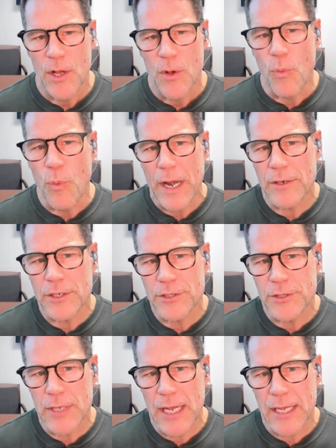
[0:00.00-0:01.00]
where did
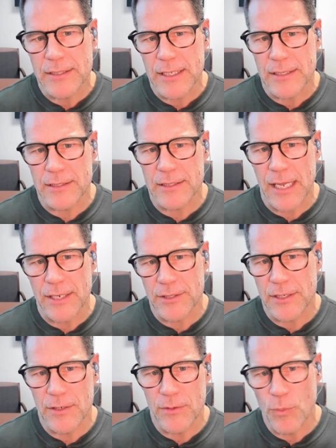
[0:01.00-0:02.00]
you guys get
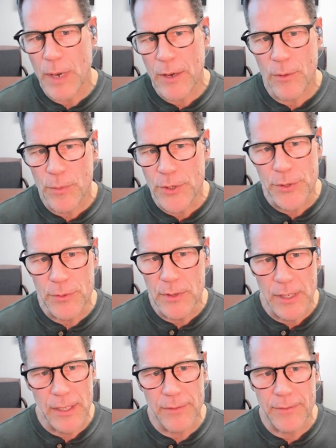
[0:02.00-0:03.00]
stationed? Where were you
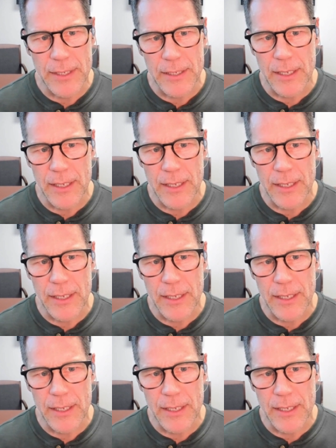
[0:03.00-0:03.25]
living?